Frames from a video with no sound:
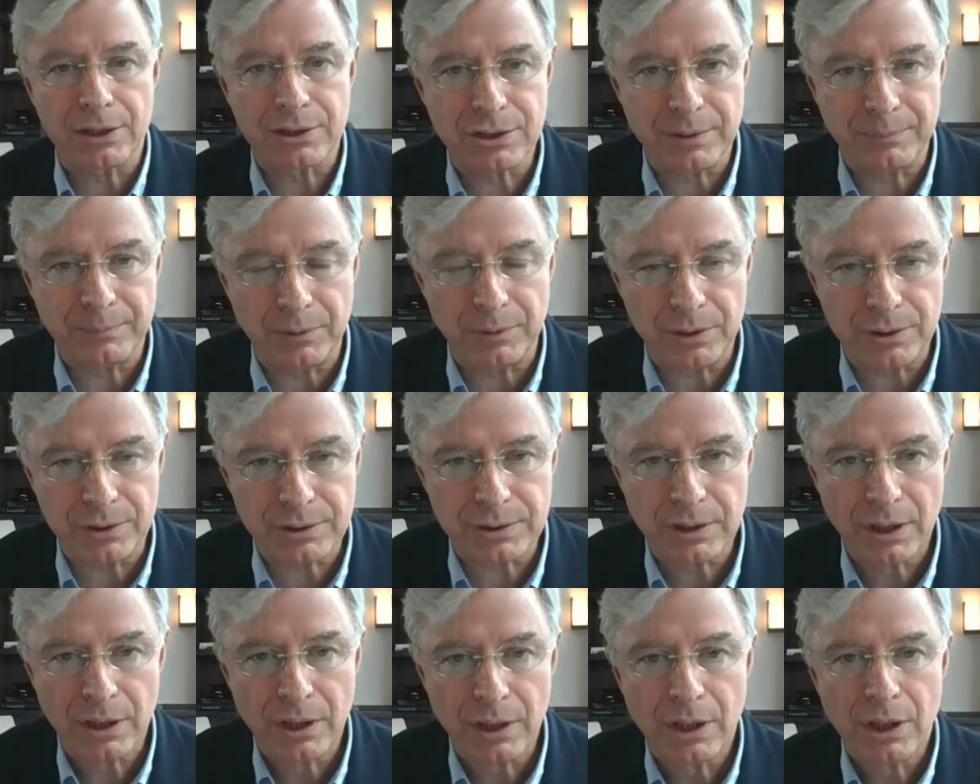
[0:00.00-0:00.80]
and
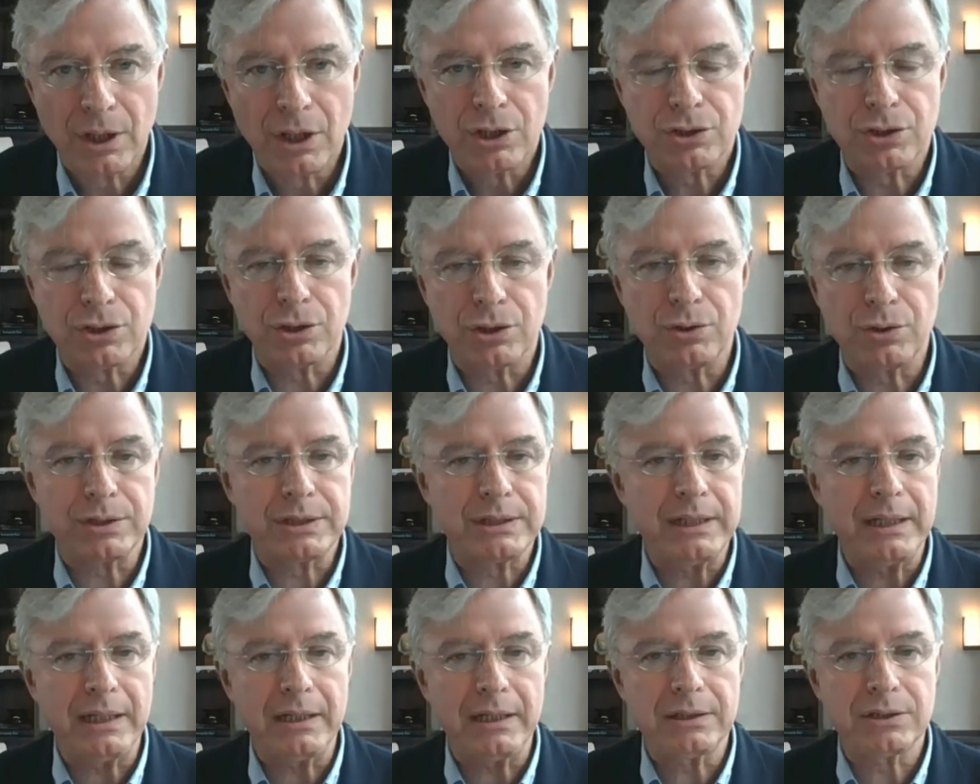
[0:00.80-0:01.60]
customers.
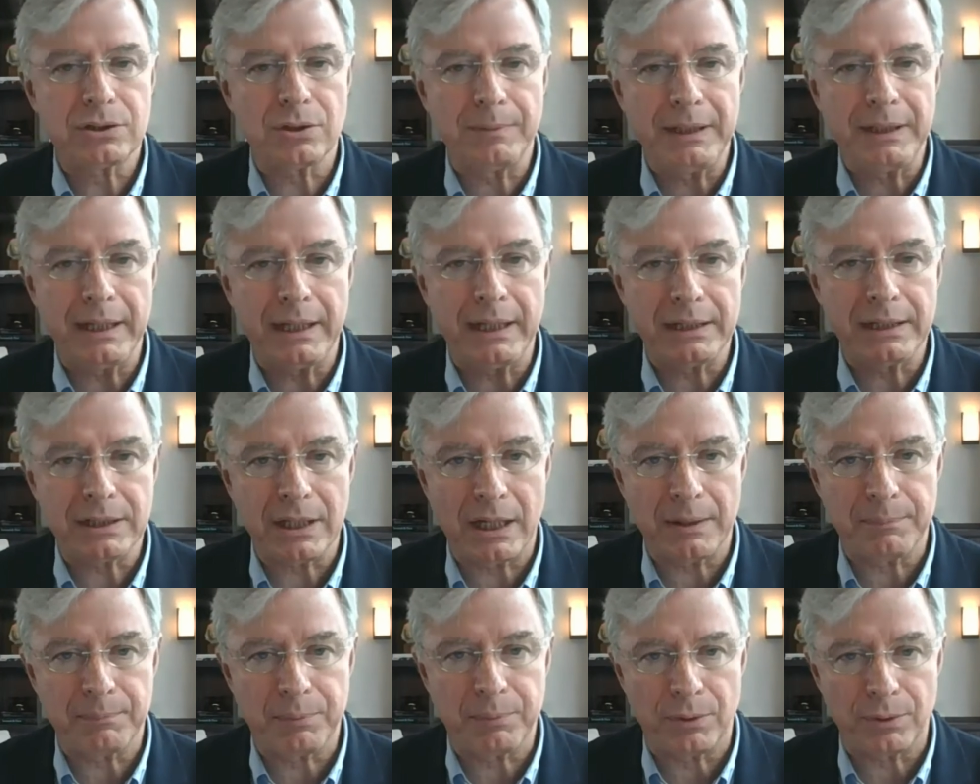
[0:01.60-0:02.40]
So you're seeing so
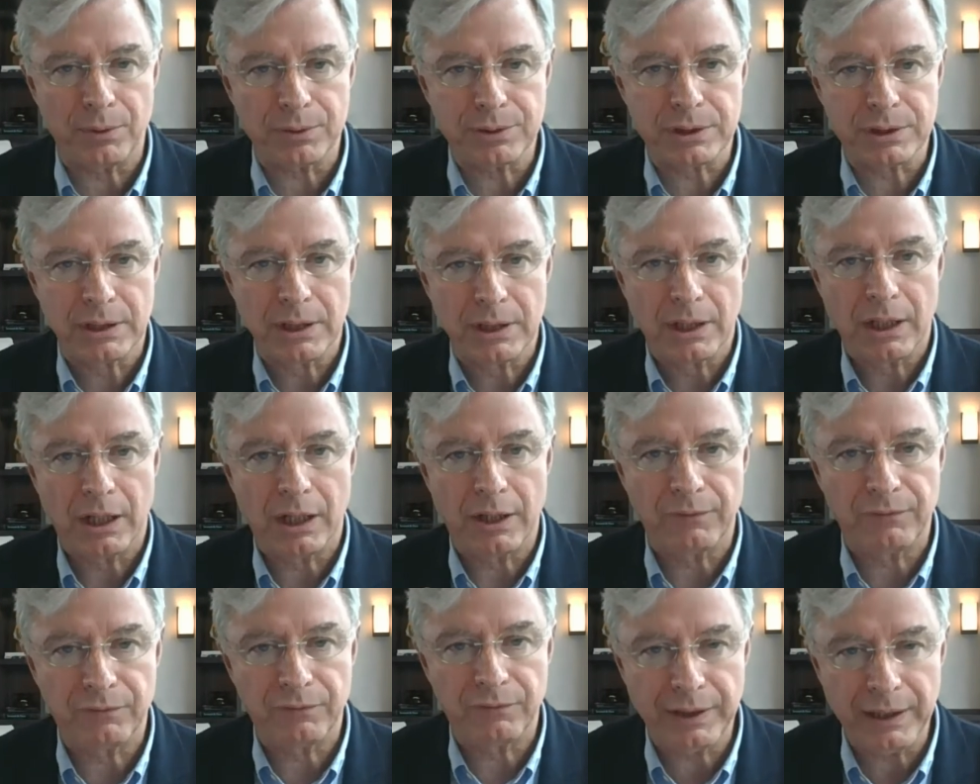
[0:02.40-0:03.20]
many
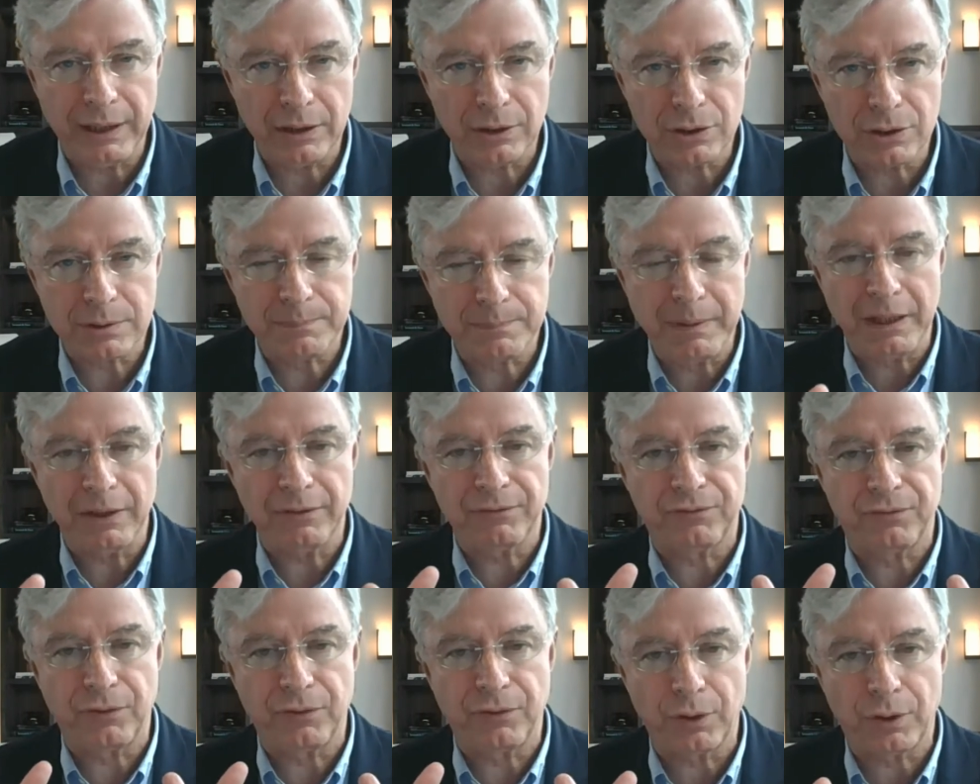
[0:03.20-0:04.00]
examples of
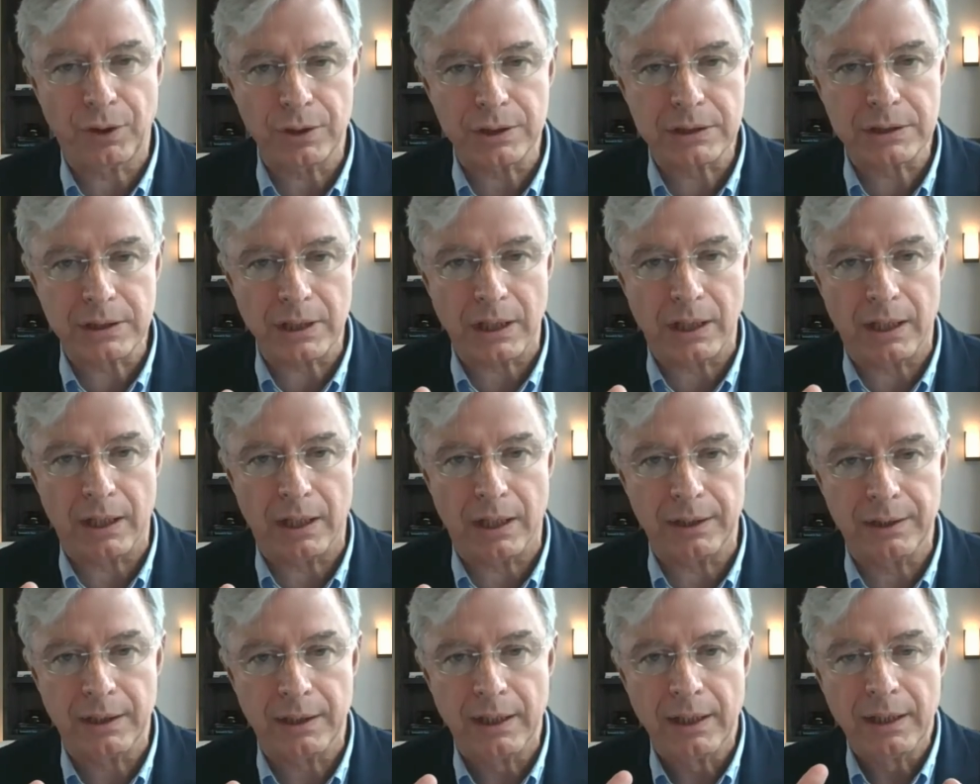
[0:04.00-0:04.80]
leaders being
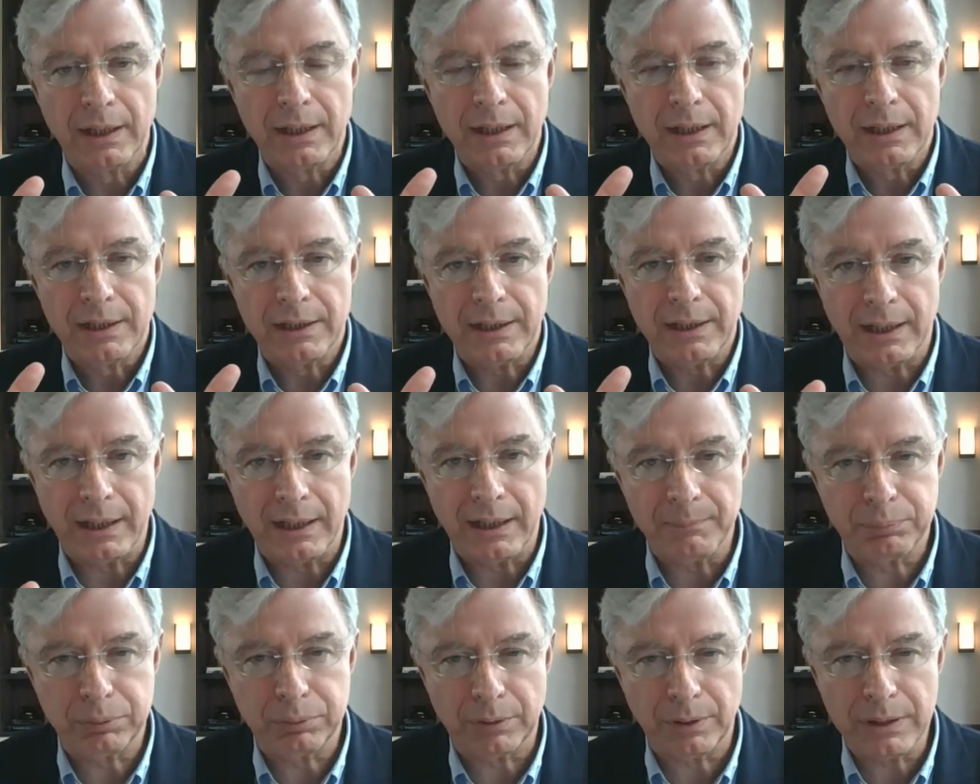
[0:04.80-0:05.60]
focused on
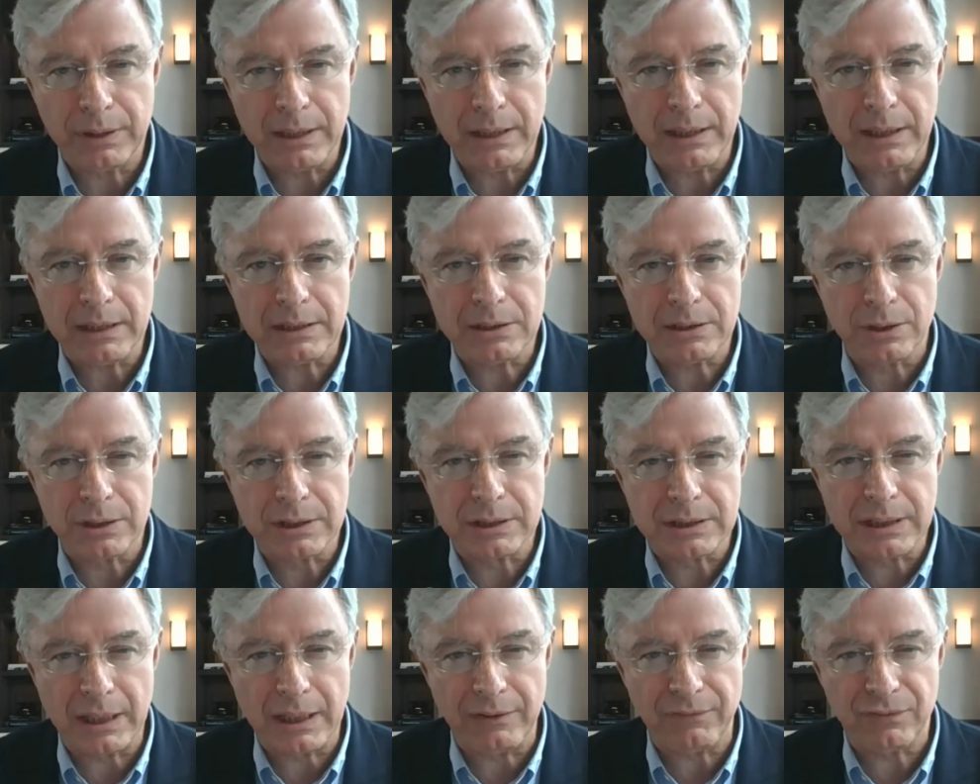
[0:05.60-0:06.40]
their
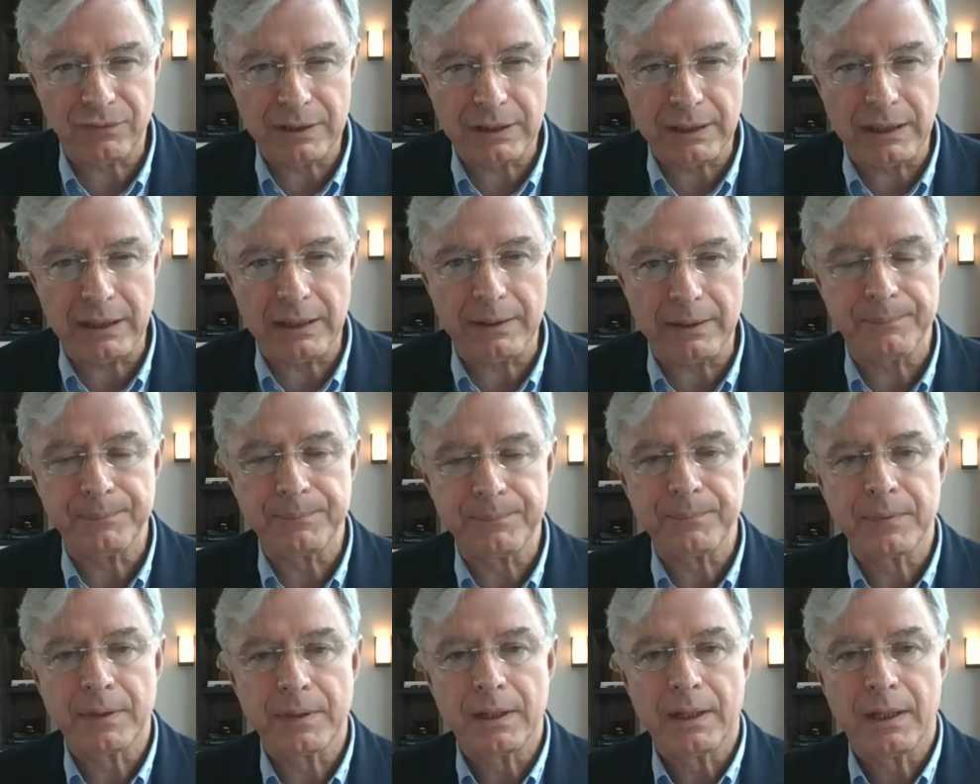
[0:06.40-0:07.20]
employees, the
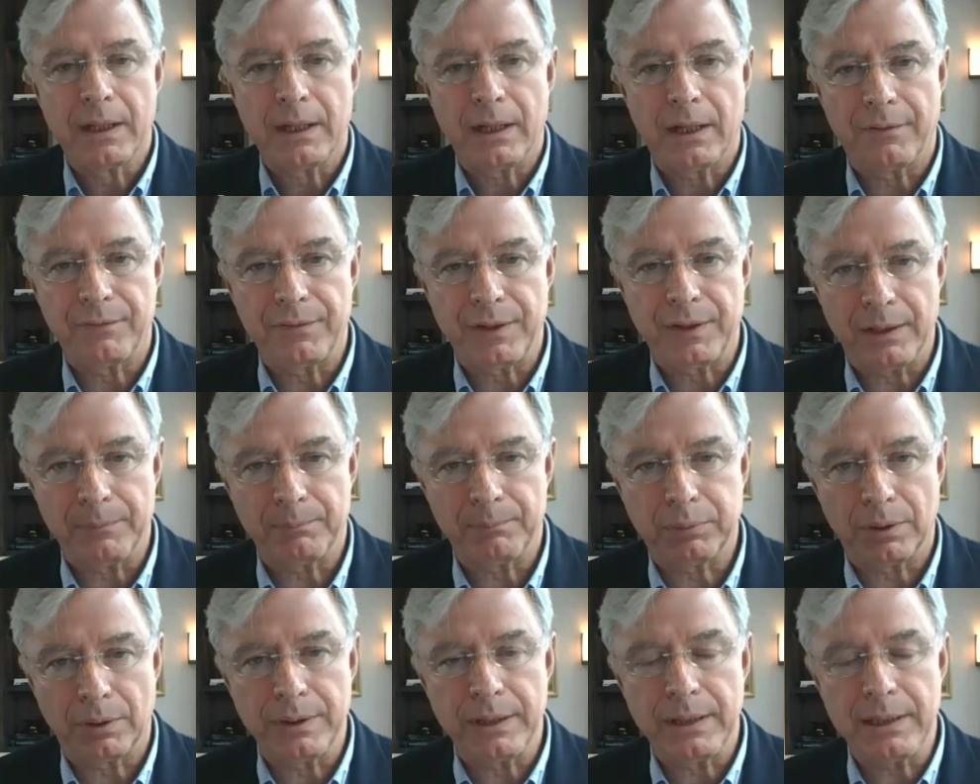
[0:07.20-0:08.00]
safety
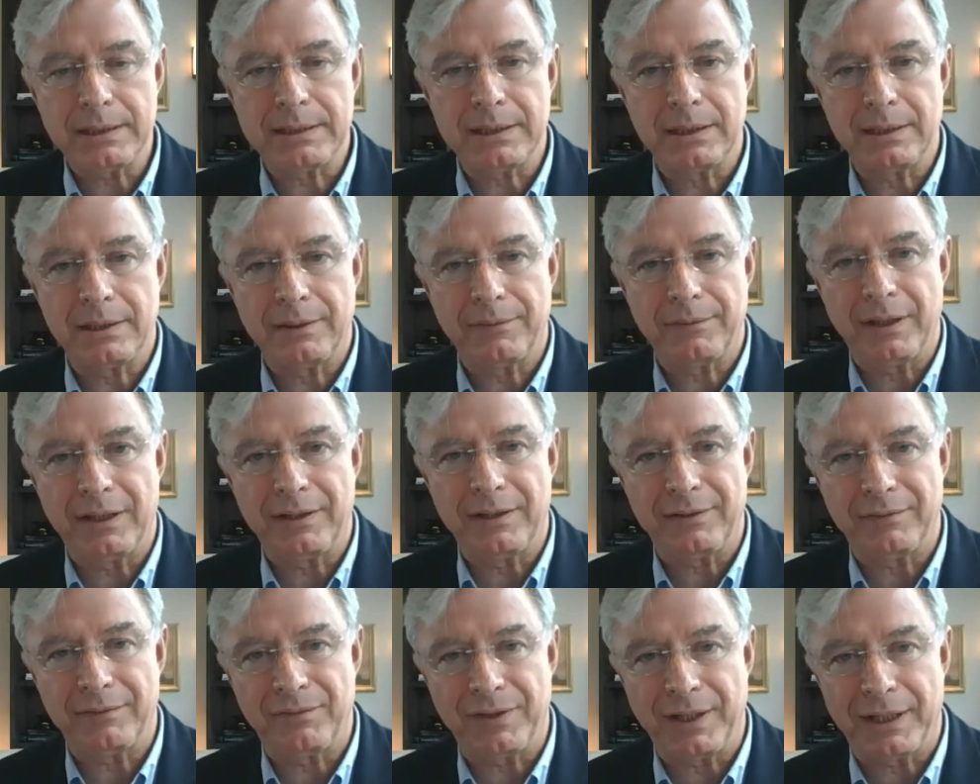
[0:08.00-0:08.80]
of their
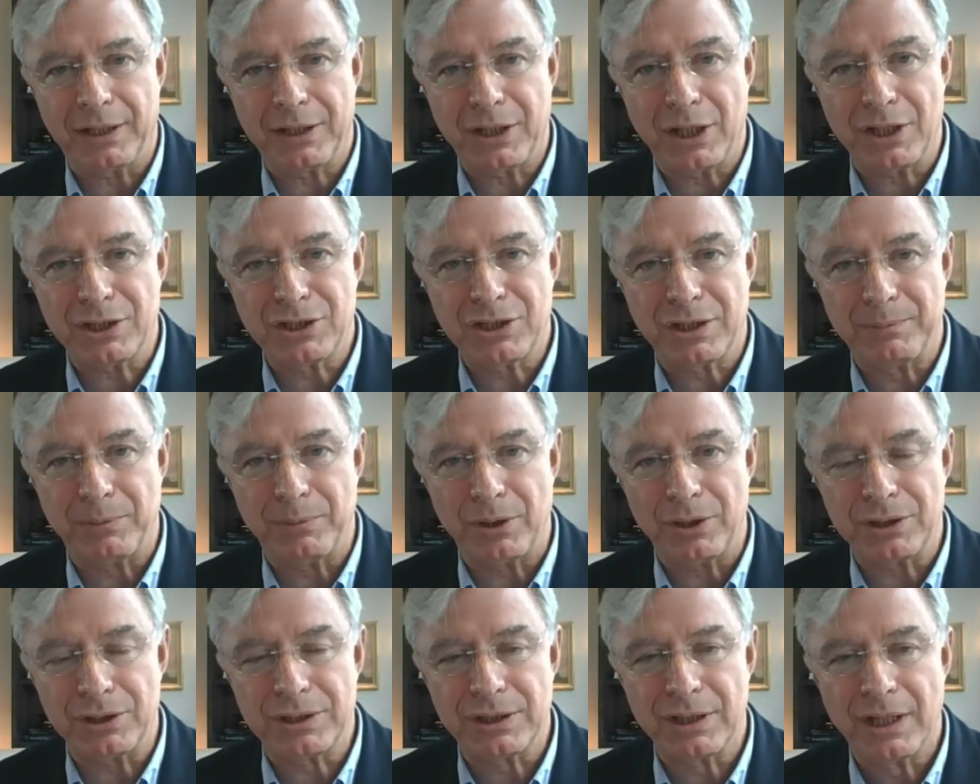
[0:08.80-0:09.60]
employees and their
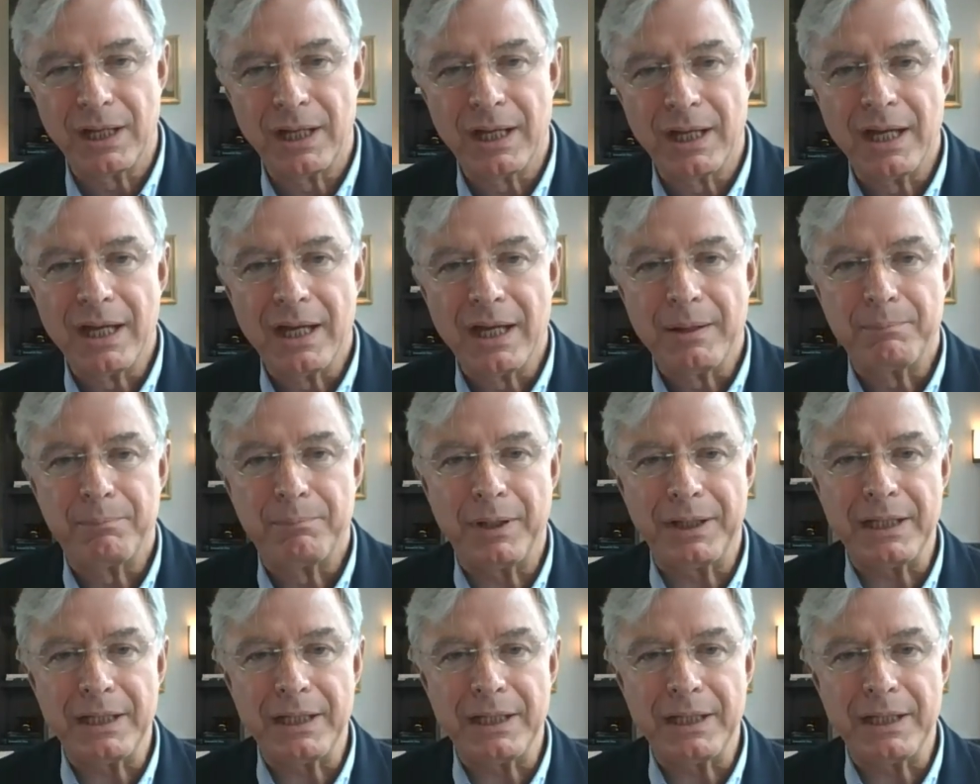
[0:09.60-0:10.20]
customers,